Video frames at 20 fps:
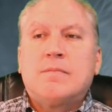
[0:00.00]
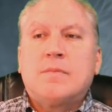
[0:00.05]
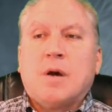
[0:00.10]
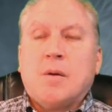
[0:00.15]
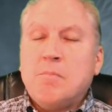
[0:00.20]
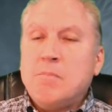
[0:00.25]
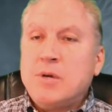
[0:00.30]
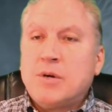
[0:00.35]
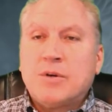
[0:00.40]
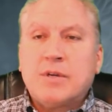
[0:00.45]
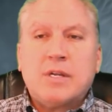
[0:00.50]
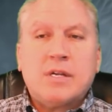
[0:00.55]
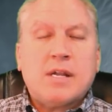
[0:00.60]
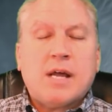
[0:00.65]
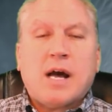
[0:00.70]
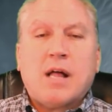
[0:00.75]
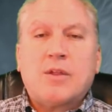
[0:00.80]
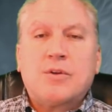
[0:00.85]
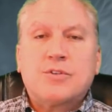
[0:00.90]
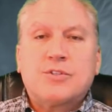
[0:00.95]
$1 million
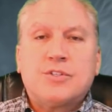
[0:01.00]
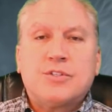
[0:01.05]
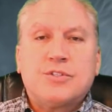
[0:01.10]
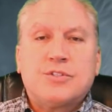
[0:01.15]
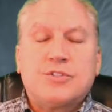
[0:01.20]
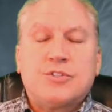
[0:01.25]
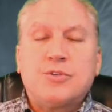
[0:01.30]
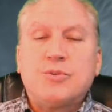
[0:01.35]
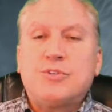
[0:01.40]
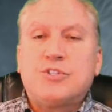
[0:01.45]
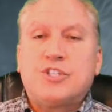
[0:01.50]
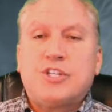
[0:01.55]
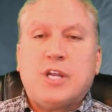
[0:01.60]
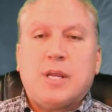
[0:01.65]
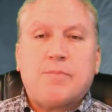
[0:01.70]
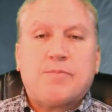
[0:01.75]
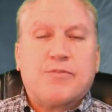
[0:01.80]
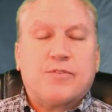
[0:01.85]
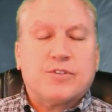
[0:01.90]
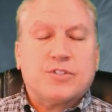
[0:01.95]
is too
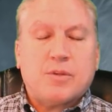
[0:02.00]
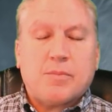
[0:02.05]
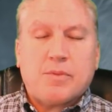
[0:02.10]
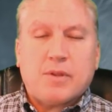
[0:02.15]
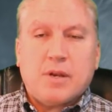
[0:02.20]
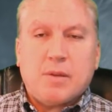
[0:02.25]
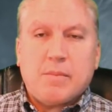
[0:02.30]
cheap for something